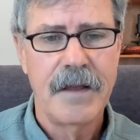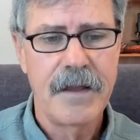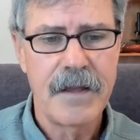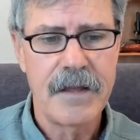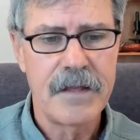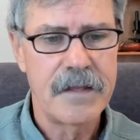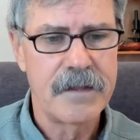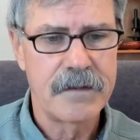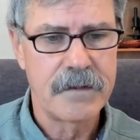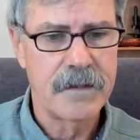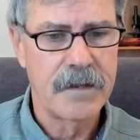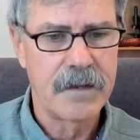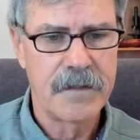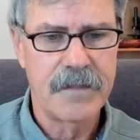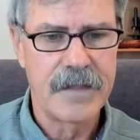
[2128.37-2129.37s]
And
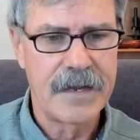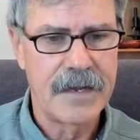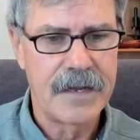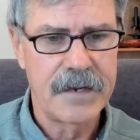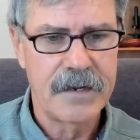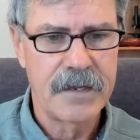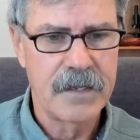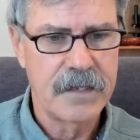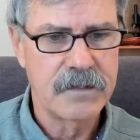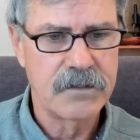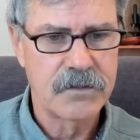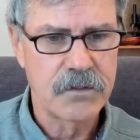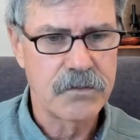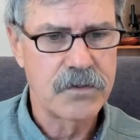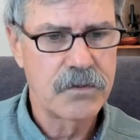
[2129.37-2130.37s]
that, and
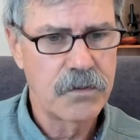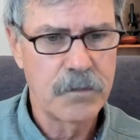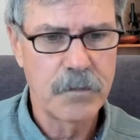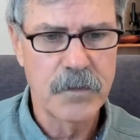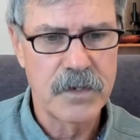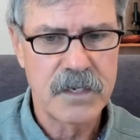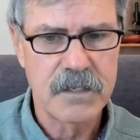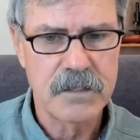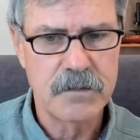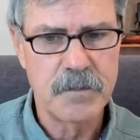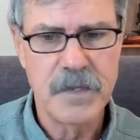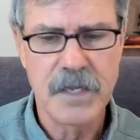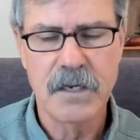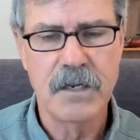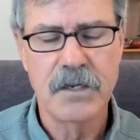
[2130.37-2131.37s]
so turmeric has
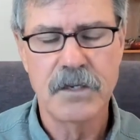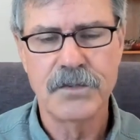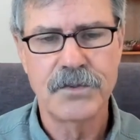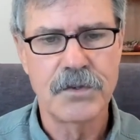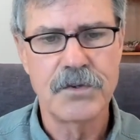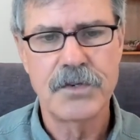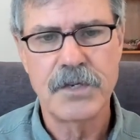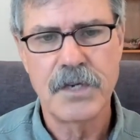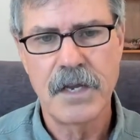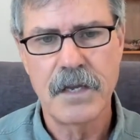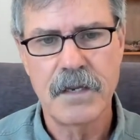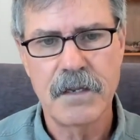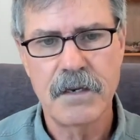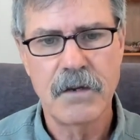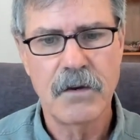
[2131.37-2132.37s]
been
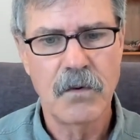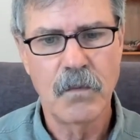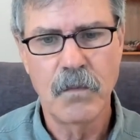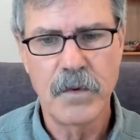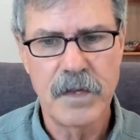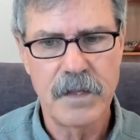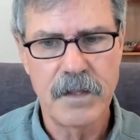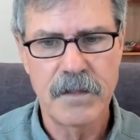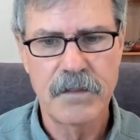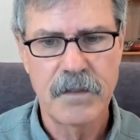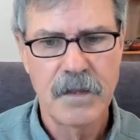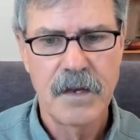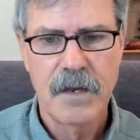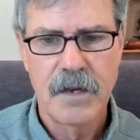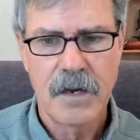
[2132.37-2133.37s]
associated with
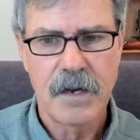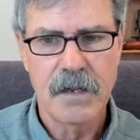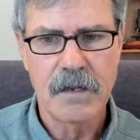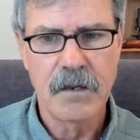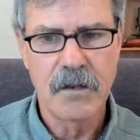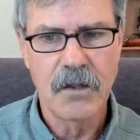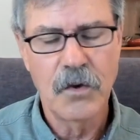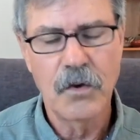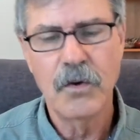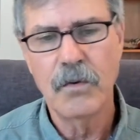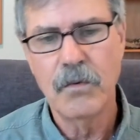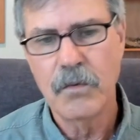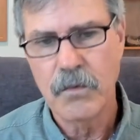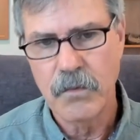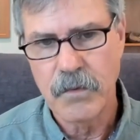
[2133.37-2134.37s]
a
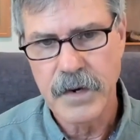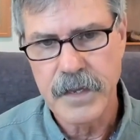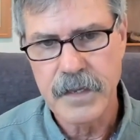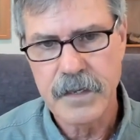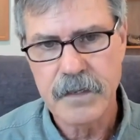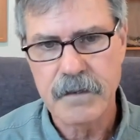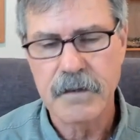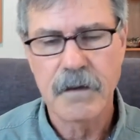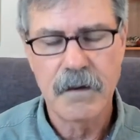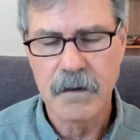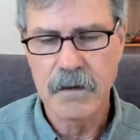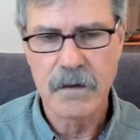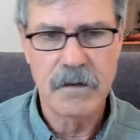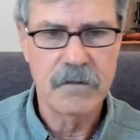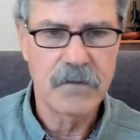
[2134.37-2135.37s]
low rate
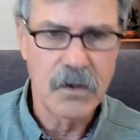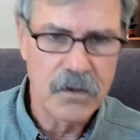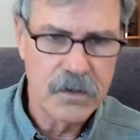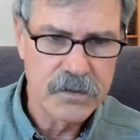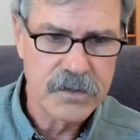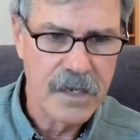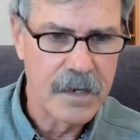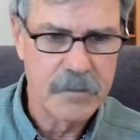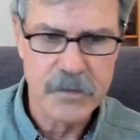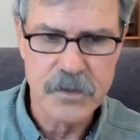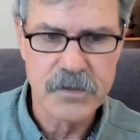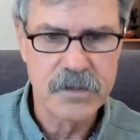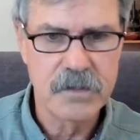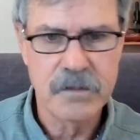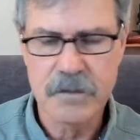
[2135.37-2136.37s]
of
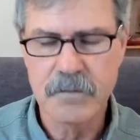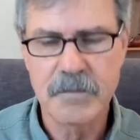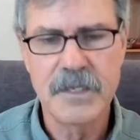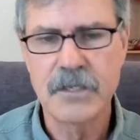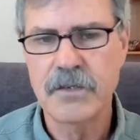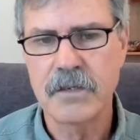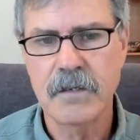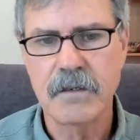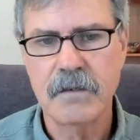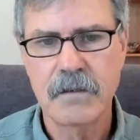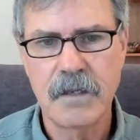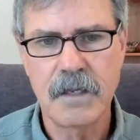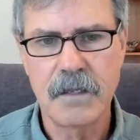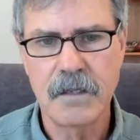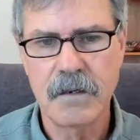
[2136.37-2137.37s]
Alzheimer's and dementia
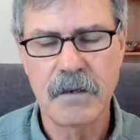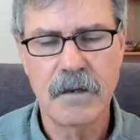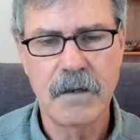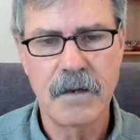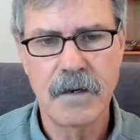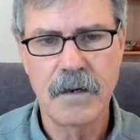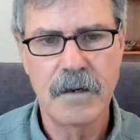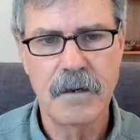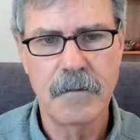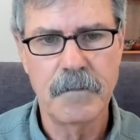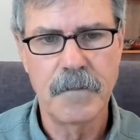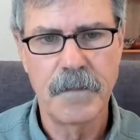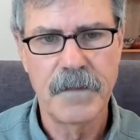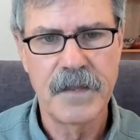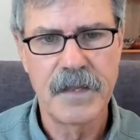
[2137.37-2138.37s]
in
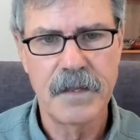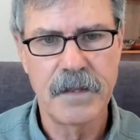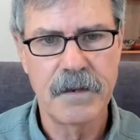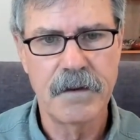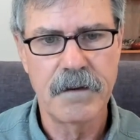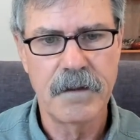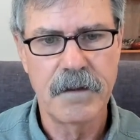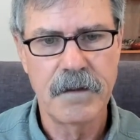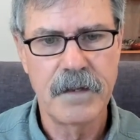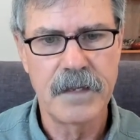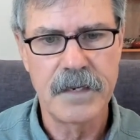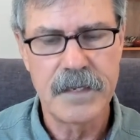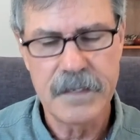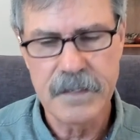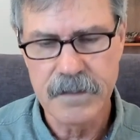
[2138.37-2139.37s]
um, in
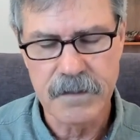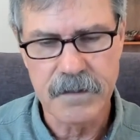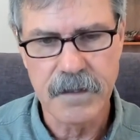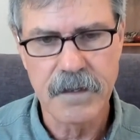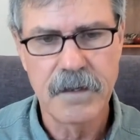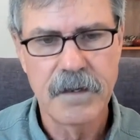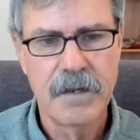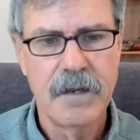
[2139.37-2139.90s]
in India